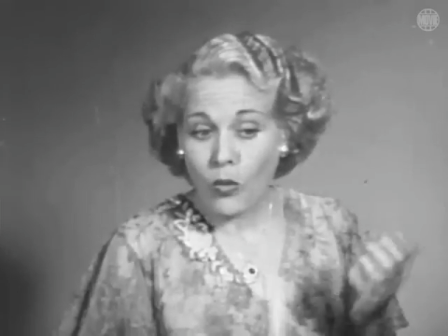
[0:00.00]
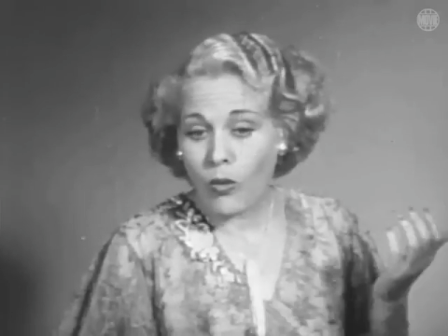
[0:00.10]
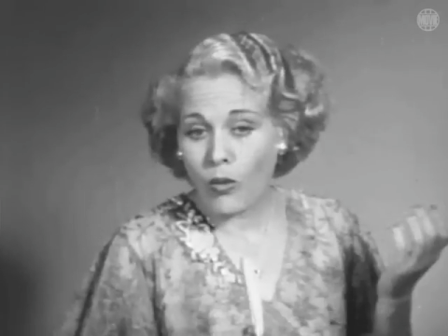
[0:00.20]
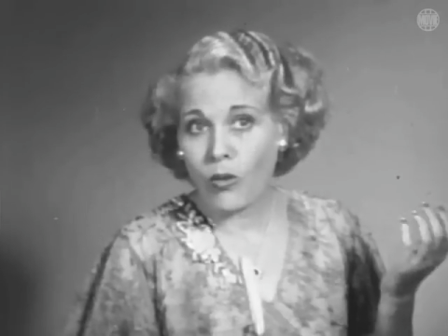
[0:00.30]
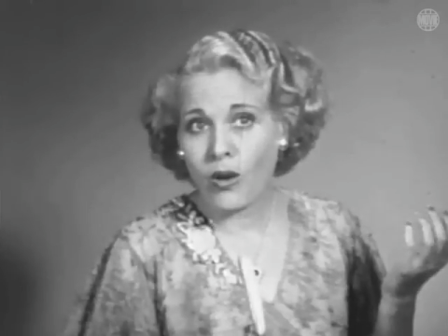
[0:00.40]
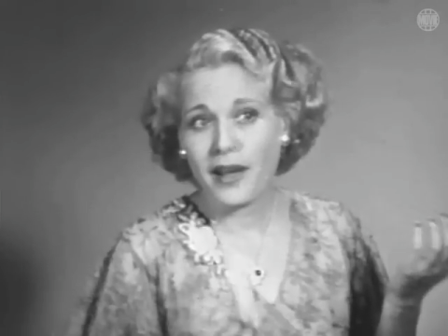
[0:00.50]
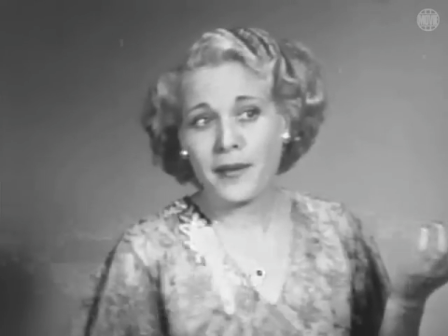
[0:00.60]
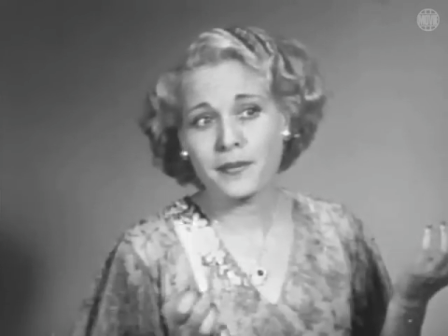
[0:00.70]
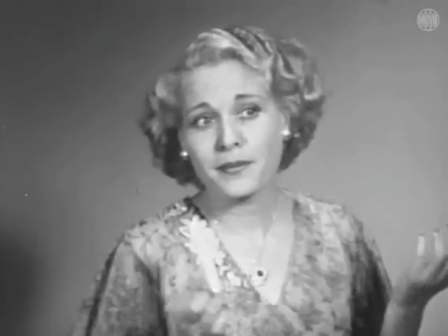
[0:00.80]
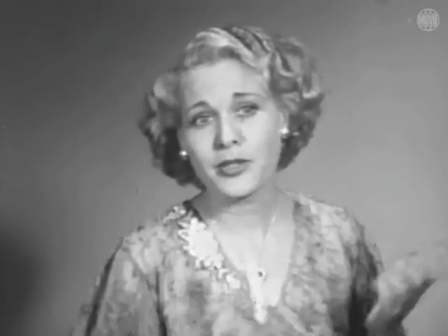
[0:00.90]
Oh,
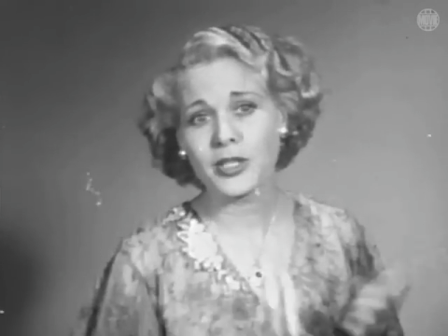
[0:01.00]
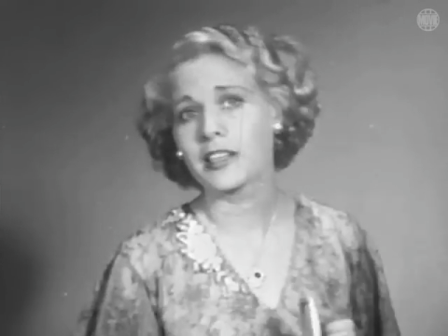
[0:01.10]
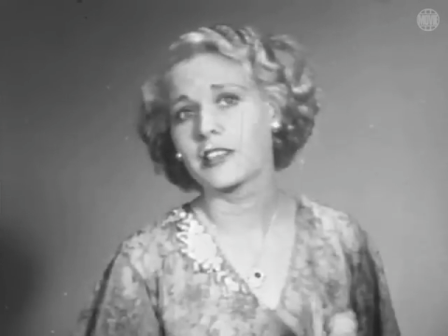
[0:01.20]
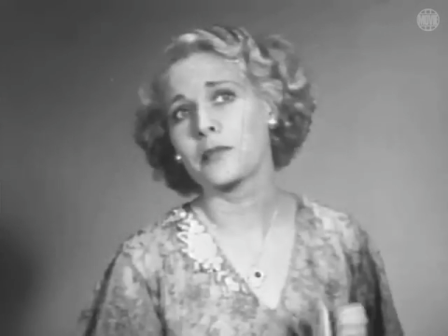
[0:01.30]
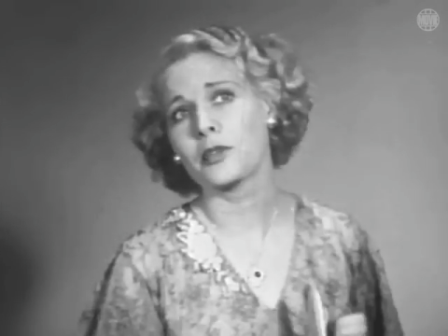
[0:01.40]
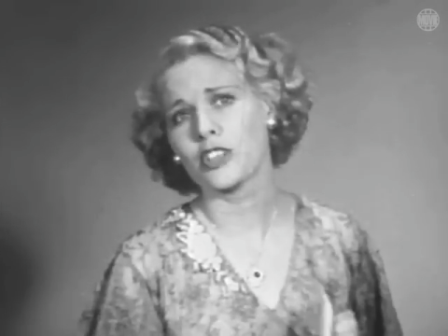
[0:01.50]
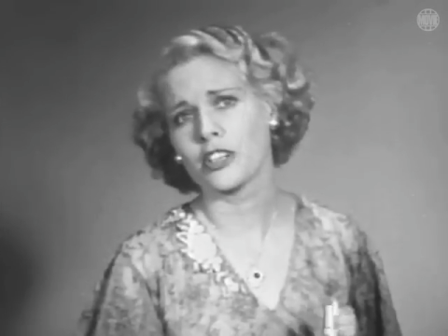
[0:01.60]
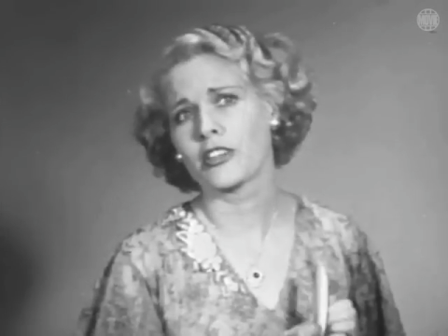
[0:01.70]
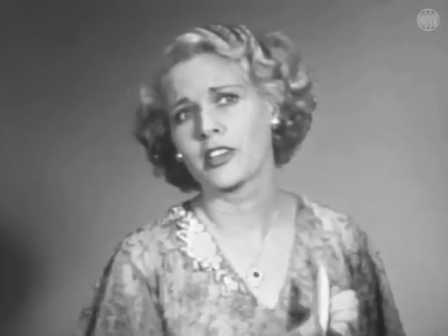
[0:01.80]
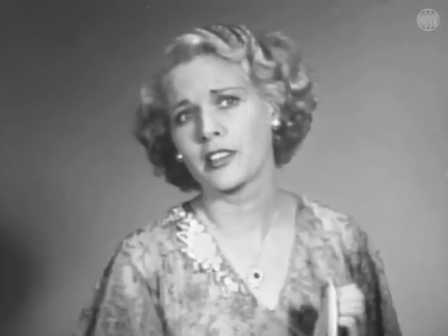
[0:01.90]
I'm collecting
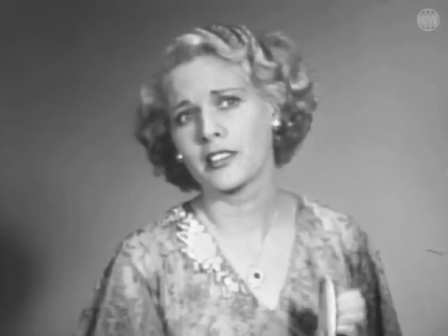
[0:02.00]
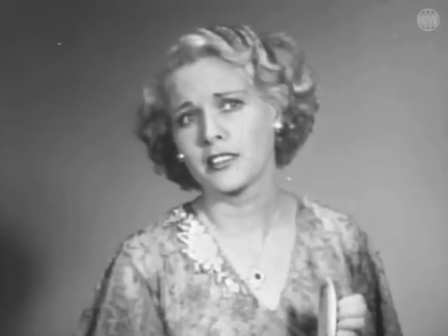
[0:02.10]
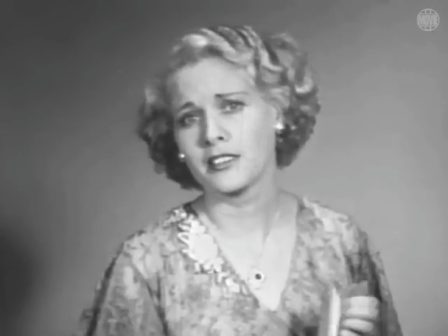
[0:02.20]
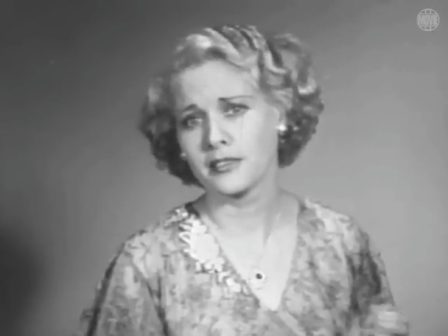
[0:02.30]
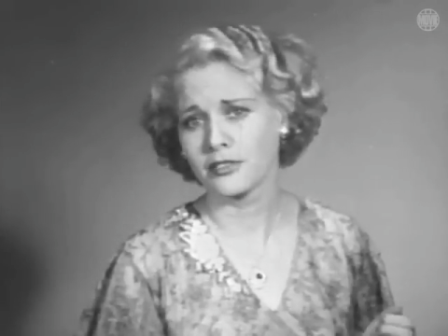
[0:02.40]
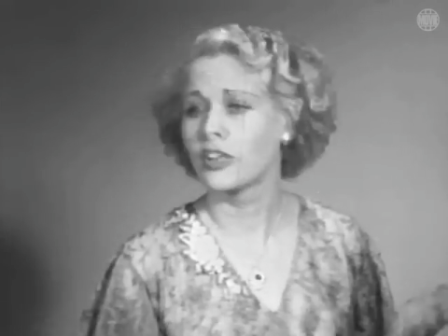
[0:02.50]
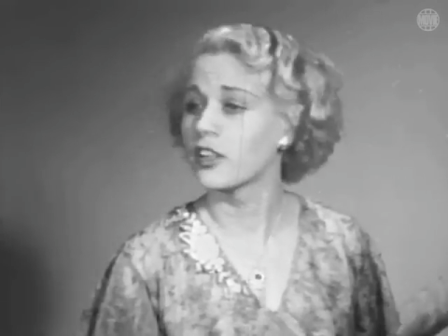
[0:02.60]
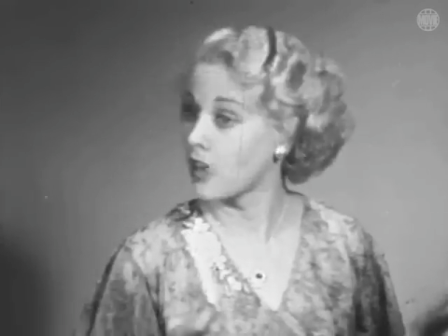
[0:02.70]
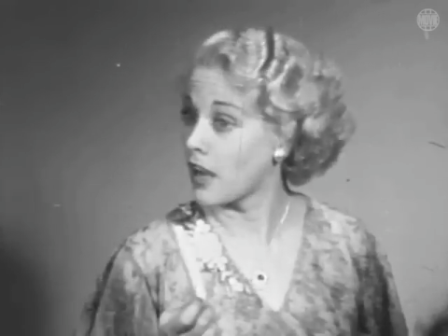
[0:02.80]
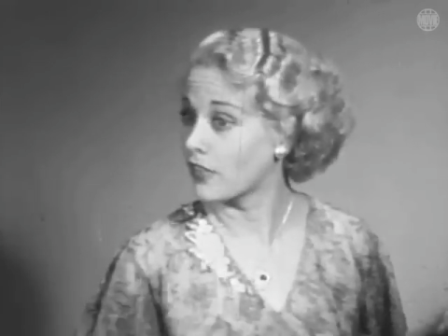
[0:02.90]
material for a
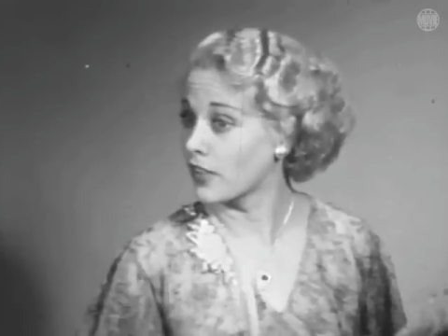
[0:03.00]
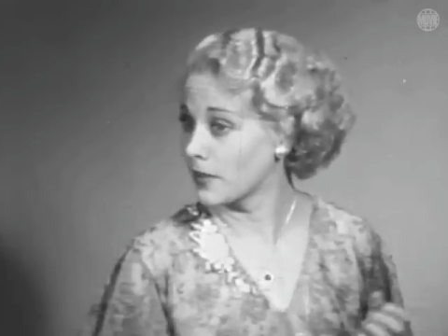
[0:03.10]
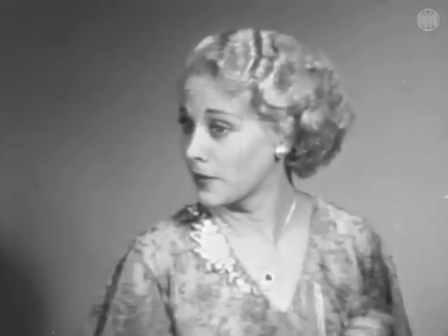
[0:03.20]
novel.